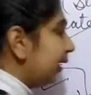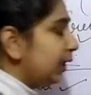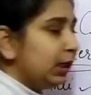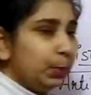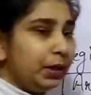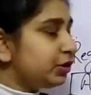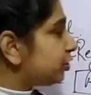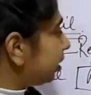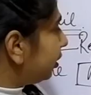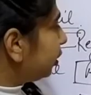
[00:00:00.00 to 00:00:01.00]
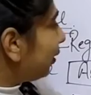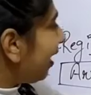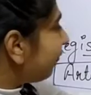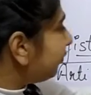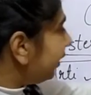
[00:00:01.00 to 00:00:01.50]
in which you
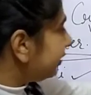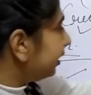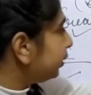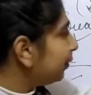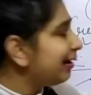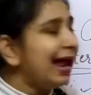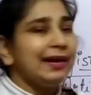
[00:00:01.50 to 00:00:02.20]
have written your